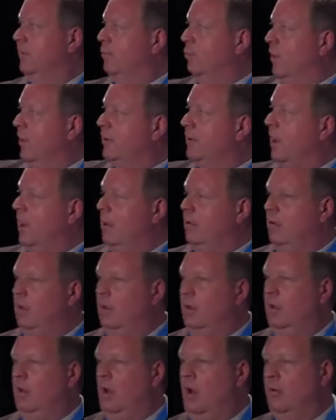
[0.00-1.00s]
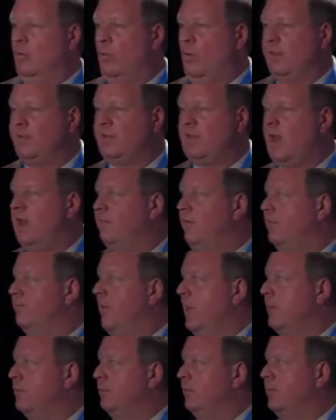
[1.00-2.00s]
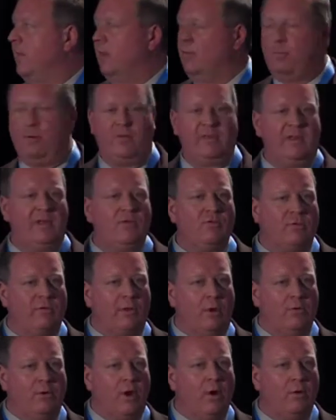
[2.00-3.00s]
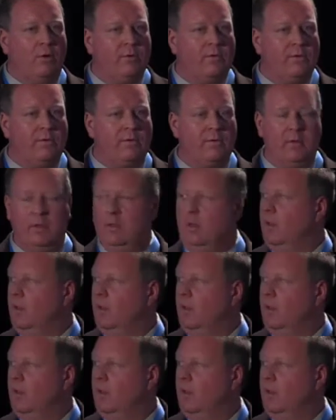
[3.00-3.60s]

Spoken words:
On one side of our face, we're saying procedure's low dose,